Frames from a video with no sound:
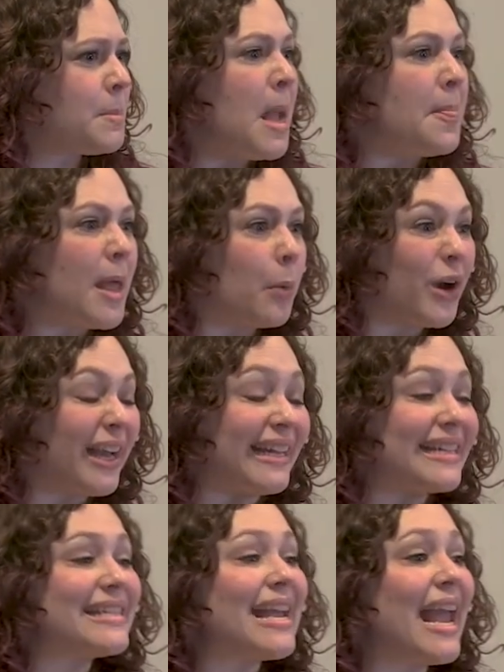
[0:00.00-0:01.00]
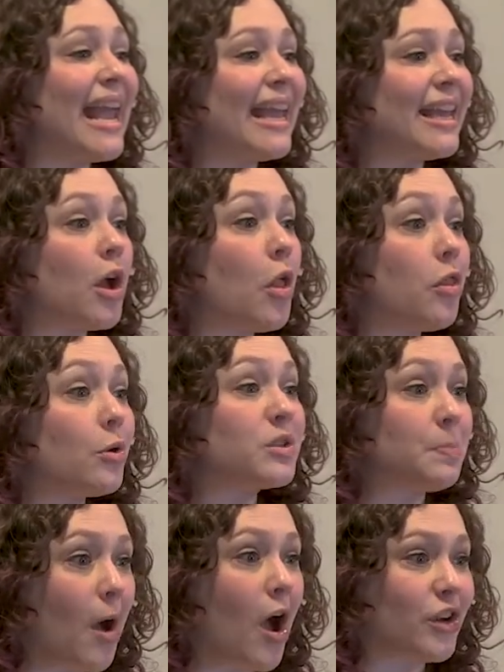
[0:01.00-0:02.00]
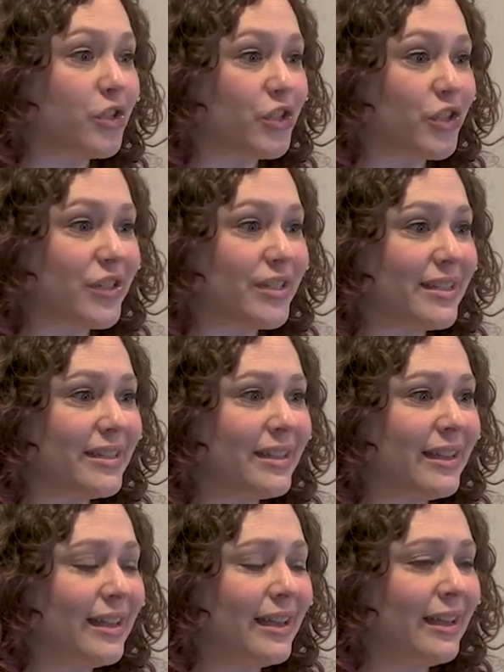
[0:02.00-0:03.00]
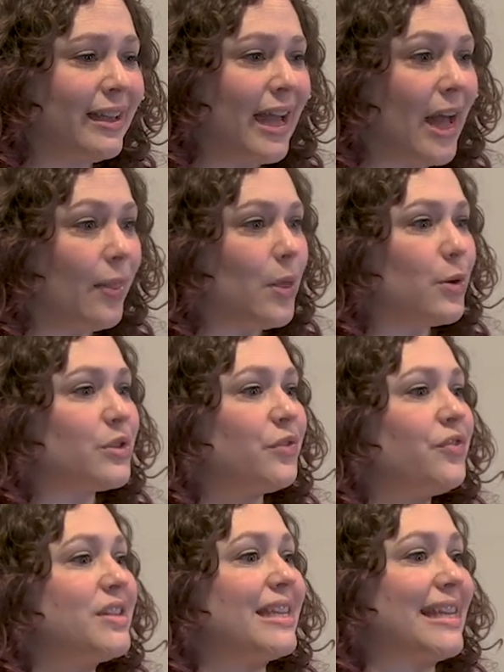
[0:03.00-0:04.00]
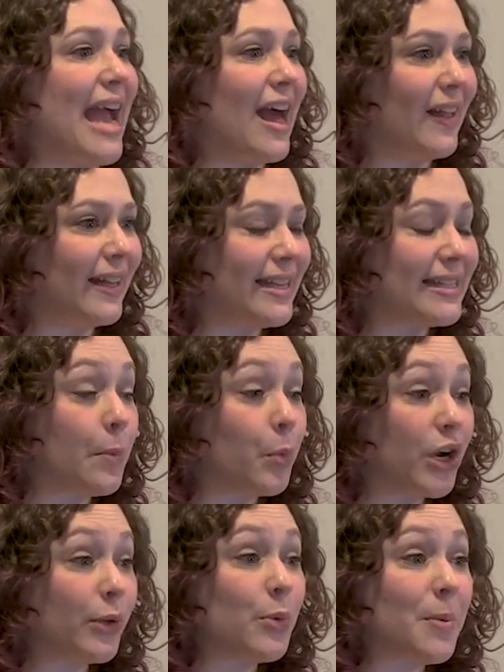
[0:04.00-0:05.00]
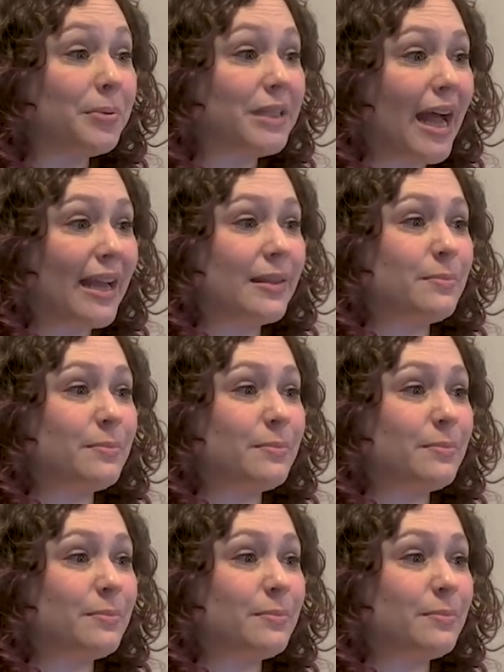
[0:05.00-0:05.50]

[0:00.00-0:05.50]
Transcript: Now we're going to take those postures and those physicalities and we're going to apply them